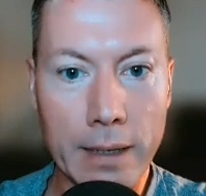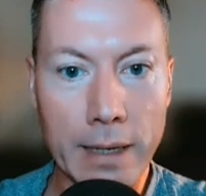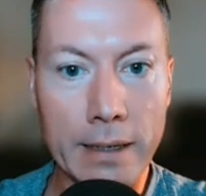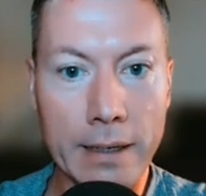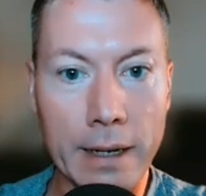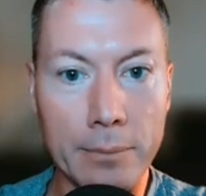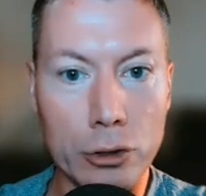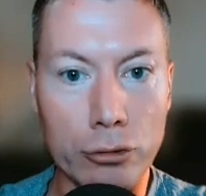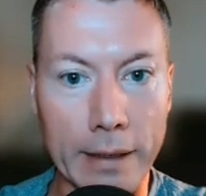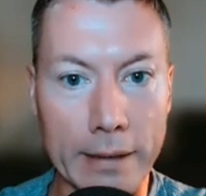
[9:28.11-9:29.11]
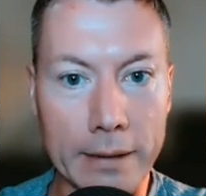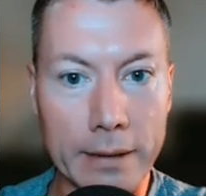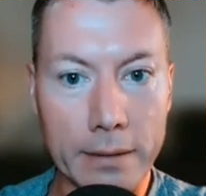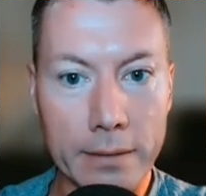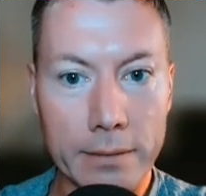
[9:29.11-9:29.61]
in an uptrend.
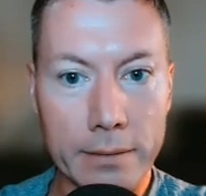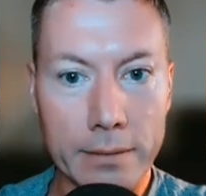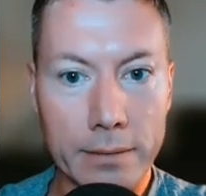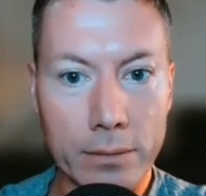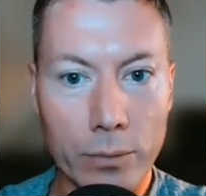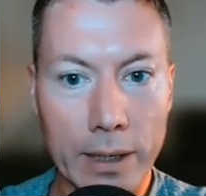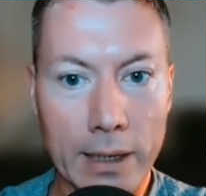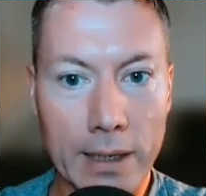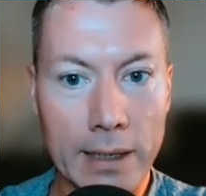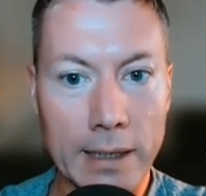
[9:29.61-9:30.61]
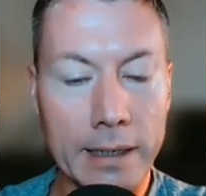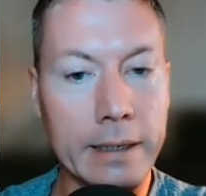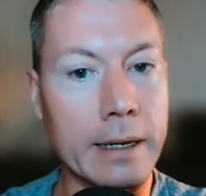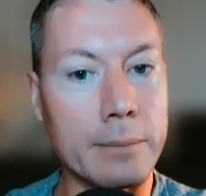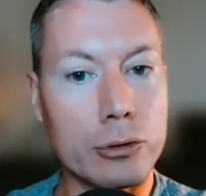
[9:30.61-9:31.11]
We're clearly in
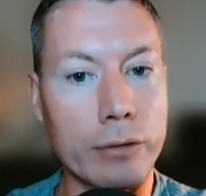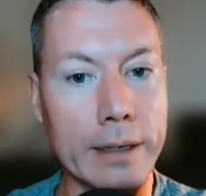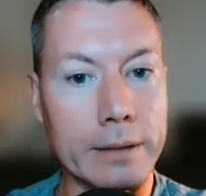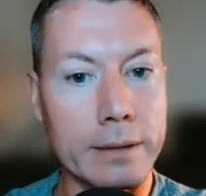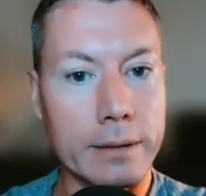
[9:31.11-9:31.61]
an uptrend.